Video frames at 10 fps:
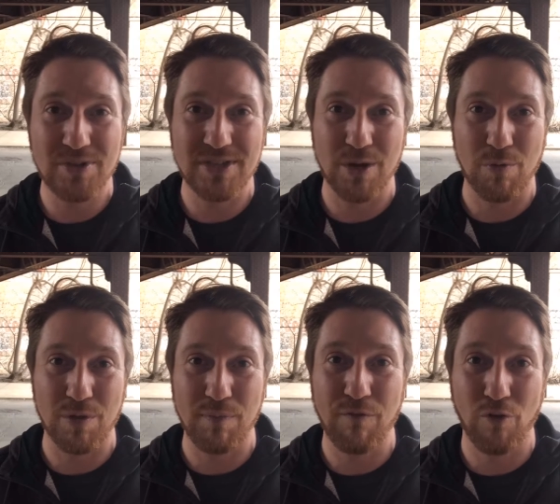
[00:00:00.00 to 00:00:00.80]
you stick
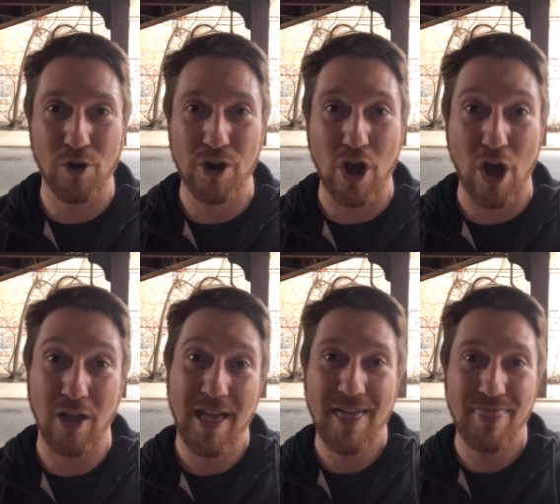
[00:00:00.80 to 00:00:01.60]
with me for it all.
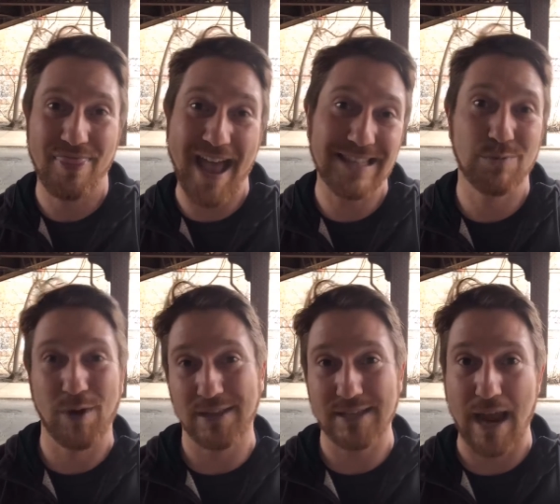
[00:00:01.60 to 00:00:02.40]
That's
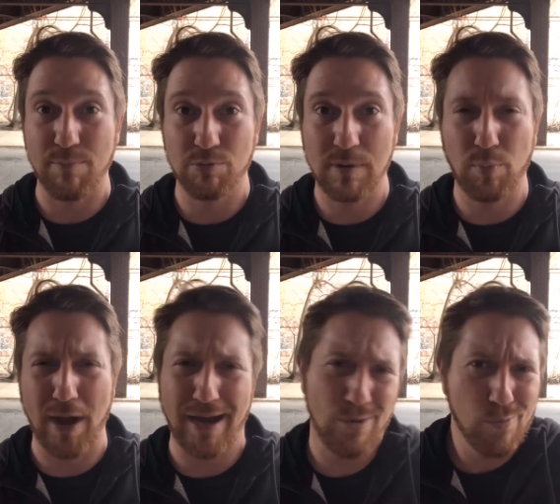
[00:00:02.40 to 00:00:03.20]
when it's time to
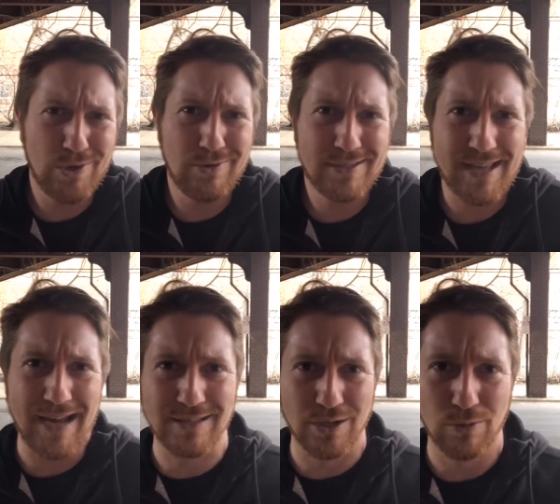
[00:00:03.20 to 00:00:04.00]
rebrand, when you
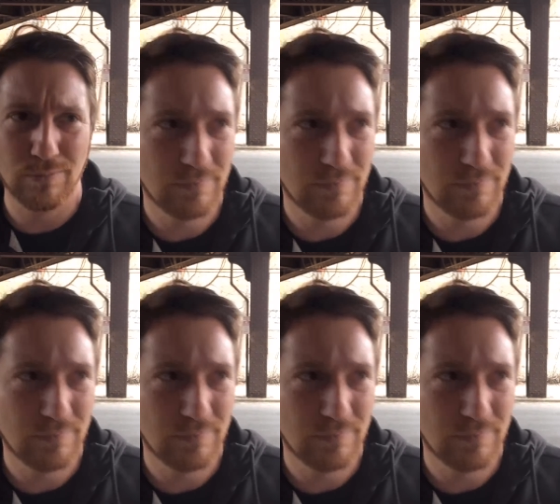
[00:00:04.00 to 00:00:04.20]
decide to.